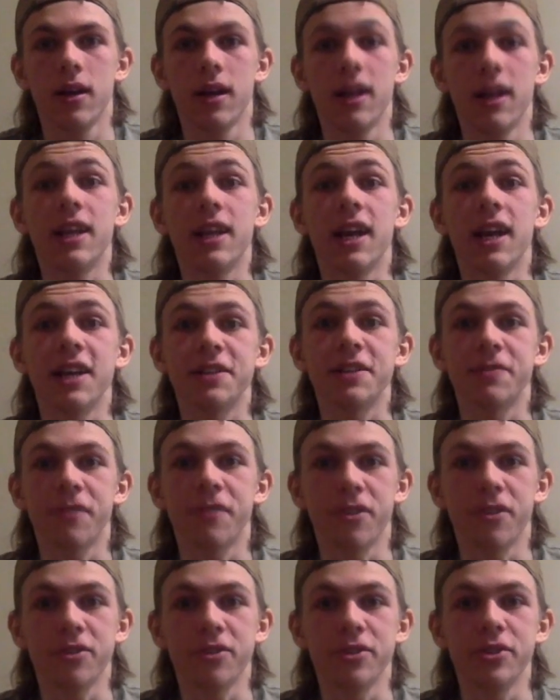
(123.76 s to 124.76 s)
Hey guys, for
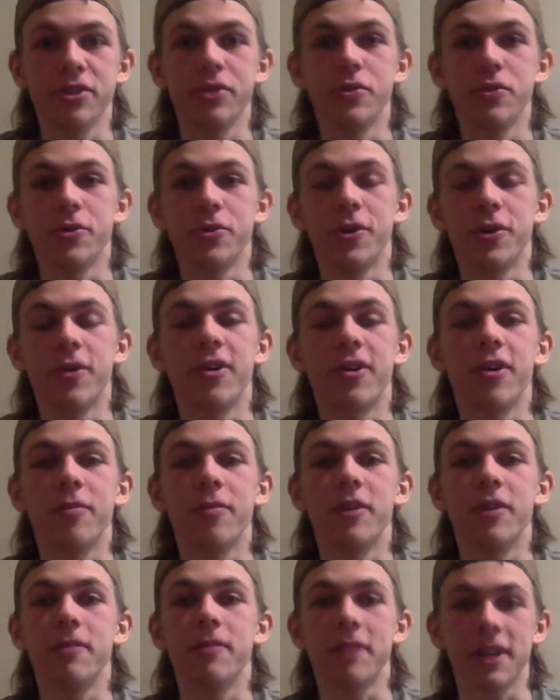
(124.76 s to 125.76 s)
those of you who don't know
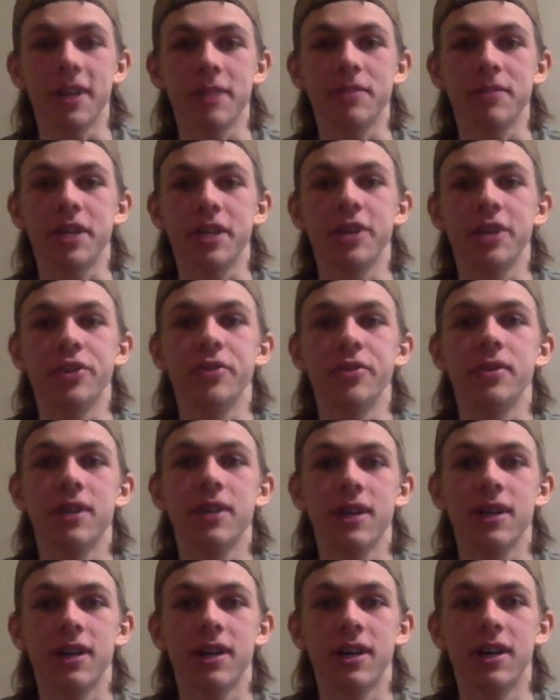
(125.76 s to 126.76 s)
me, my name's Andrew.
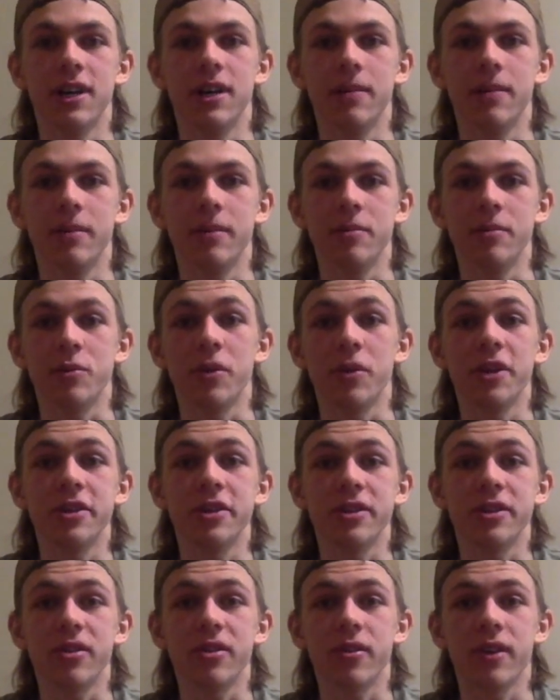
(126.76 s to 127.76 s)
I'm 20
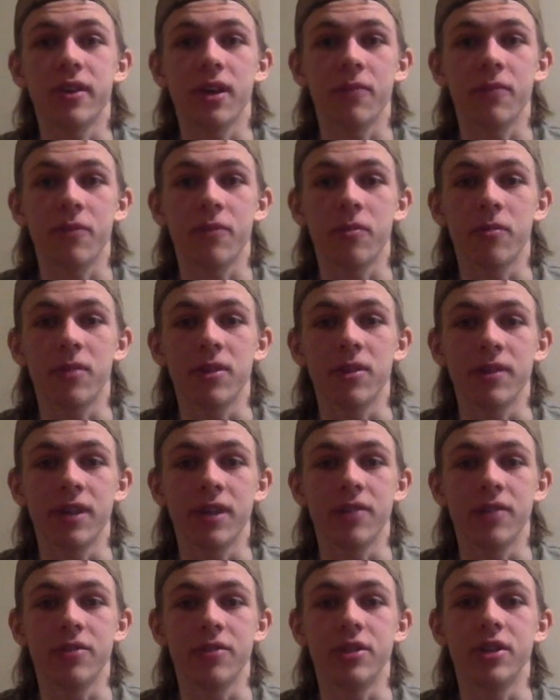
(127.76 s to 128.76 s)
years old, and I'm from
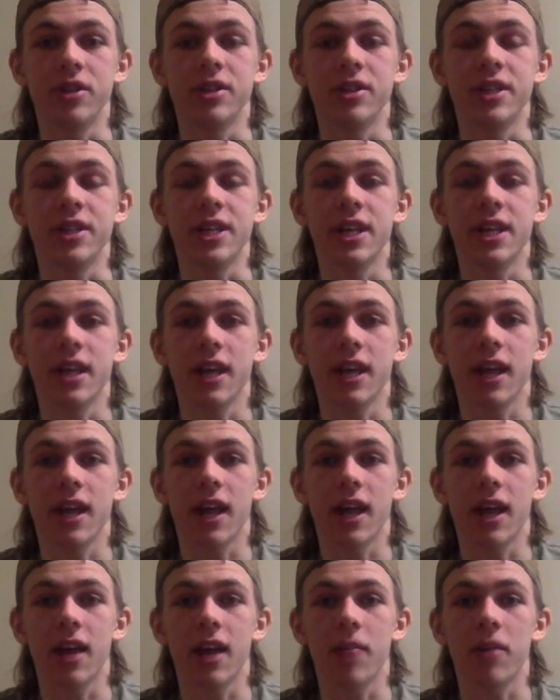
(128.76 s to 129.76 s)
Middletown, New Jersey,
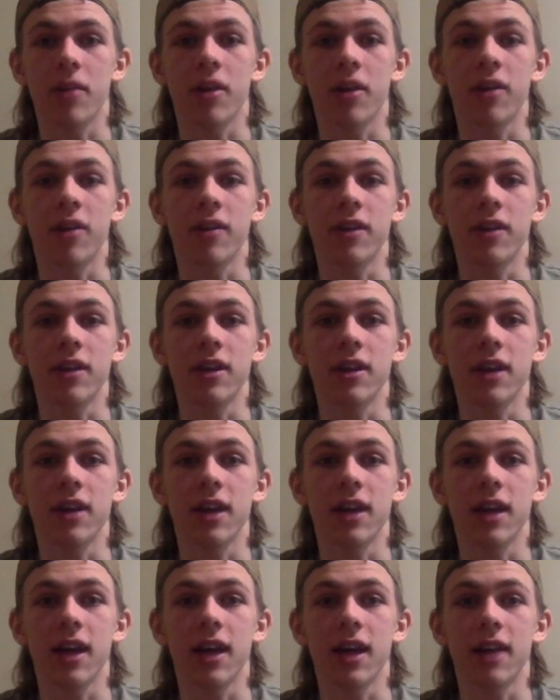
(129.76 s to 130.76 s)
and I'm currently
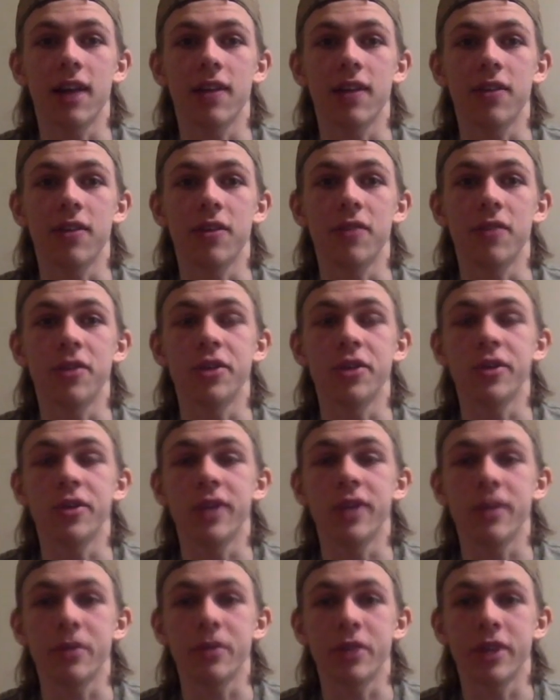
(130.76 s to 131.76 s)
at the University of New
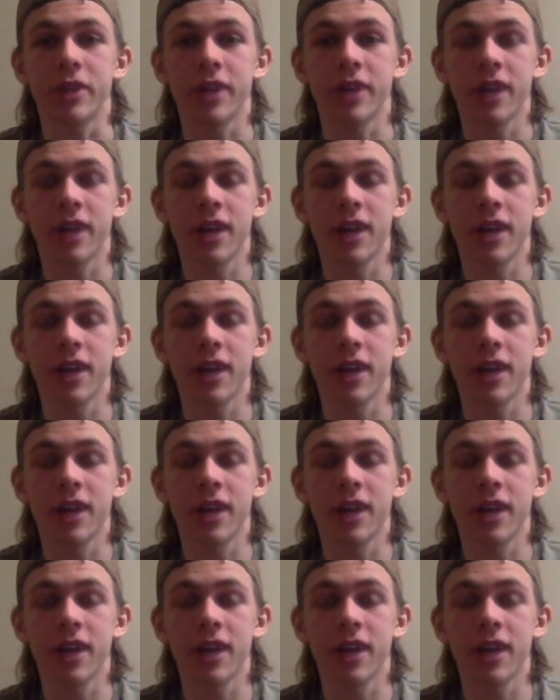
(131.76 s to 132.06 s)
Hampshire.